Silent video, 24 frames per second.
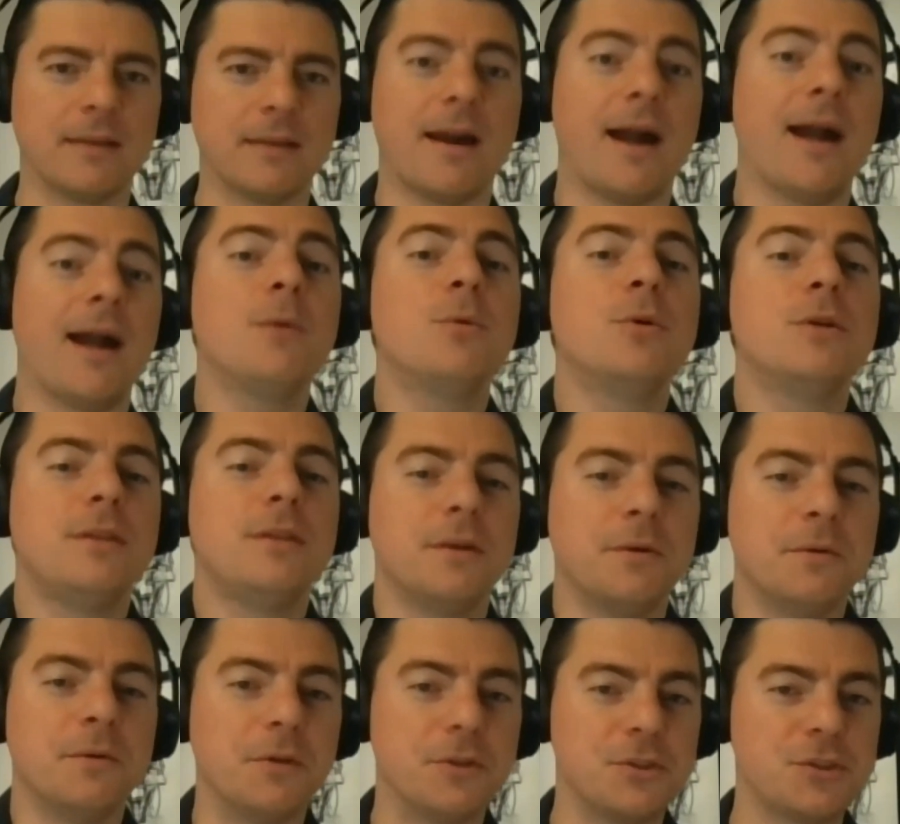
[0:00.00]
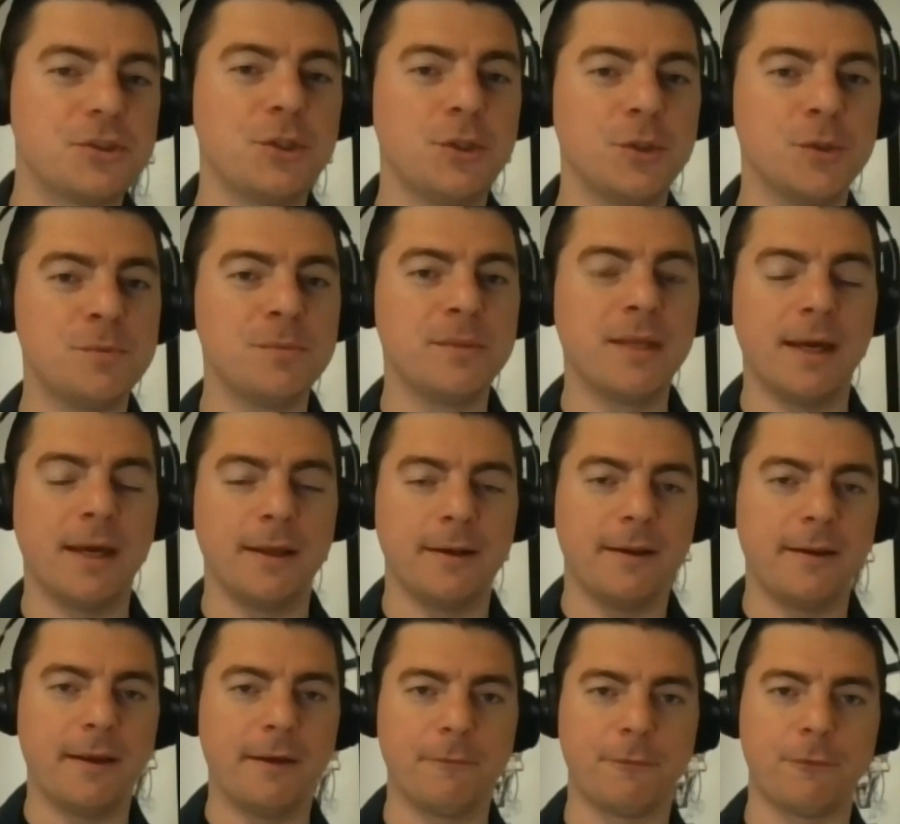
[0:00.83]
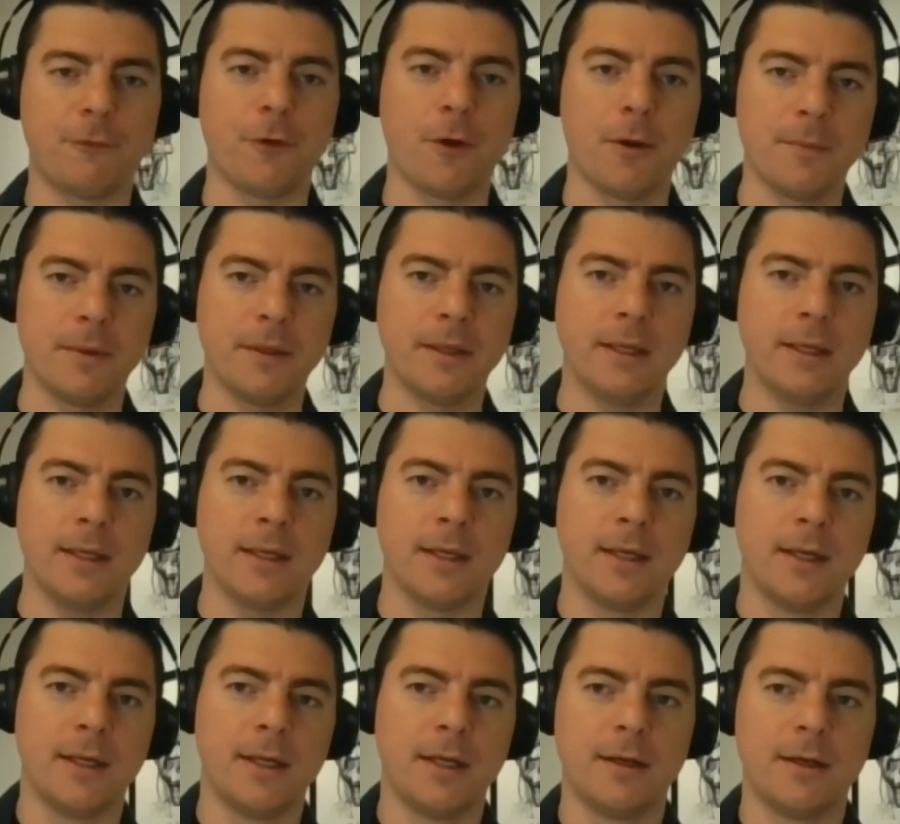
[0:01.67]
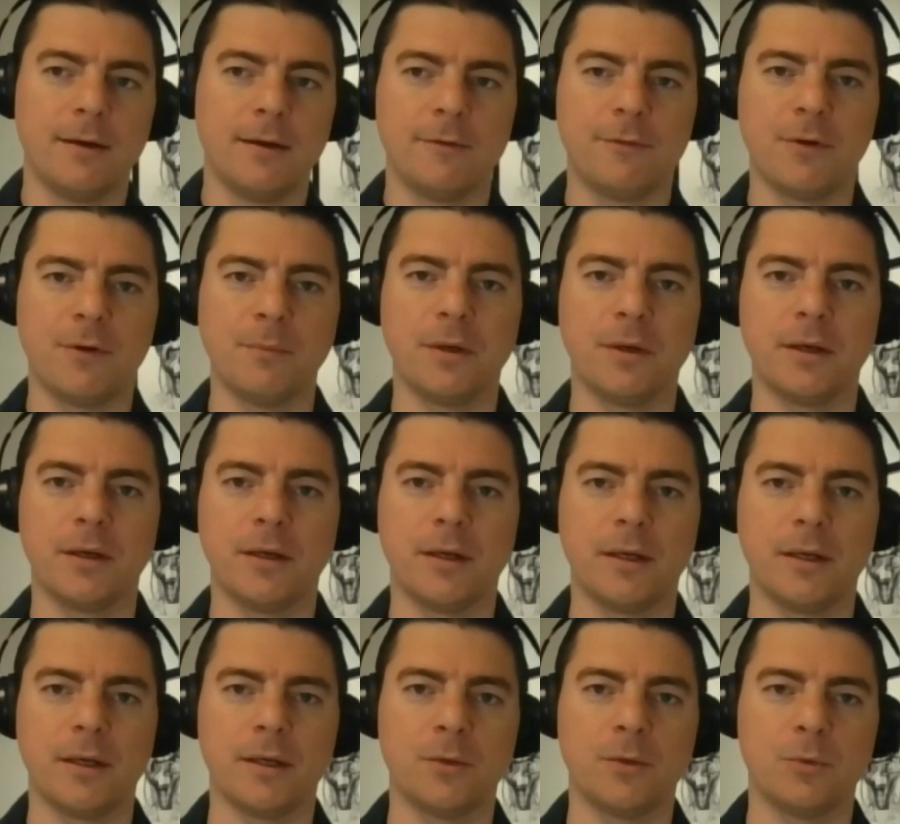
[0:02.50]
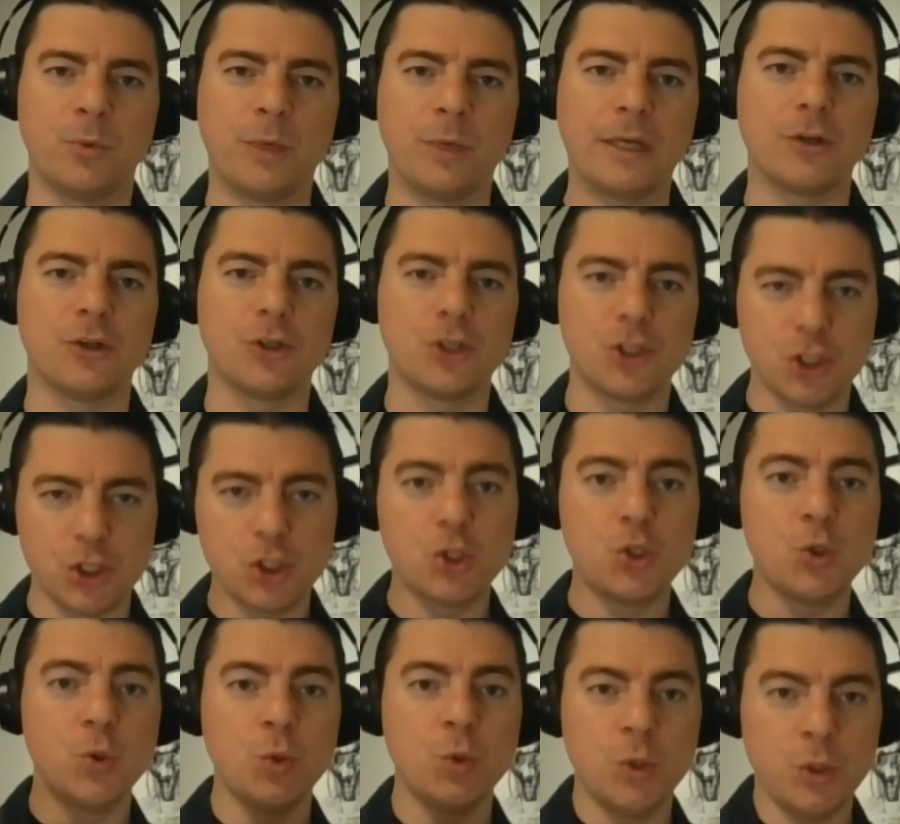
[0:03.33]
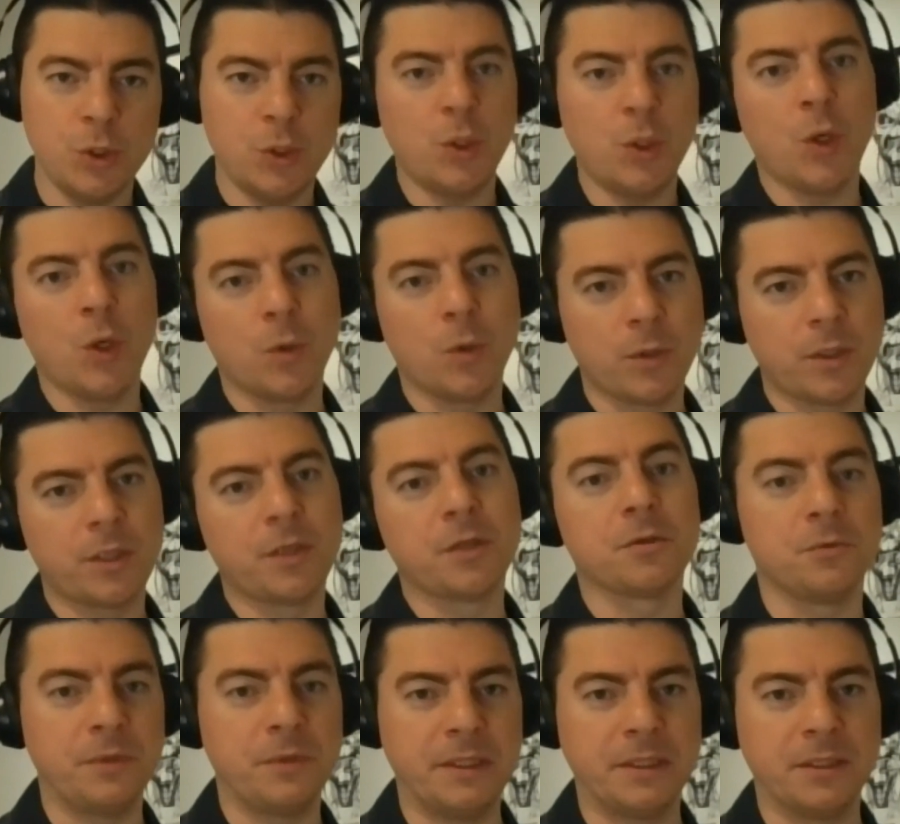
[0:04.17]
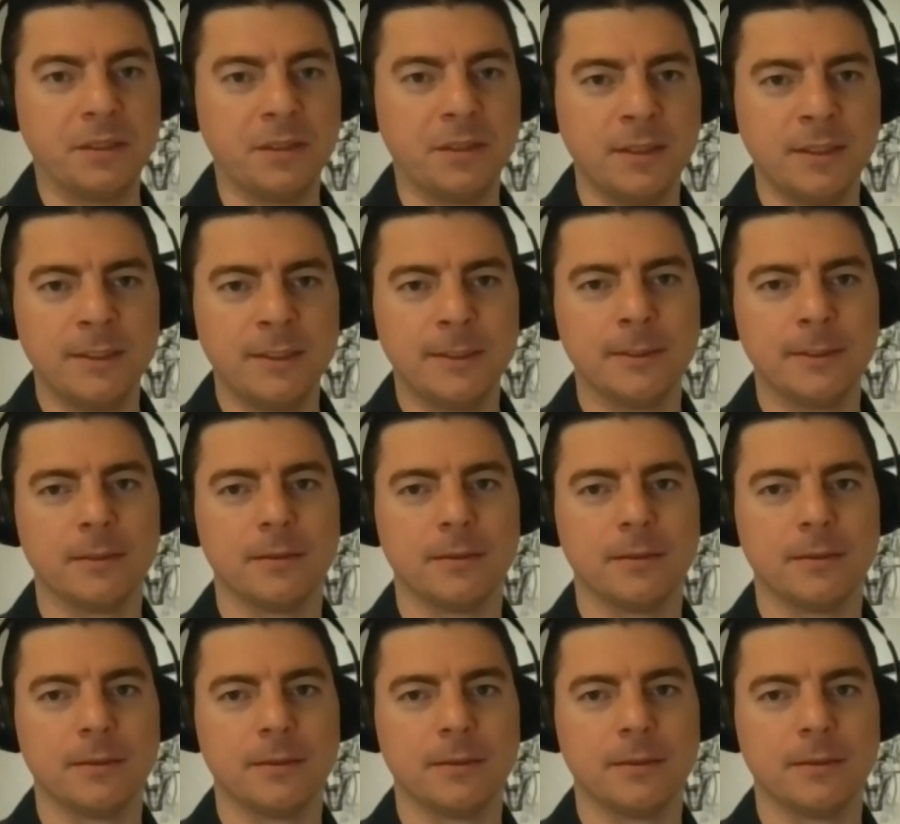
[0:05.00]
I would assume that from a record studio career,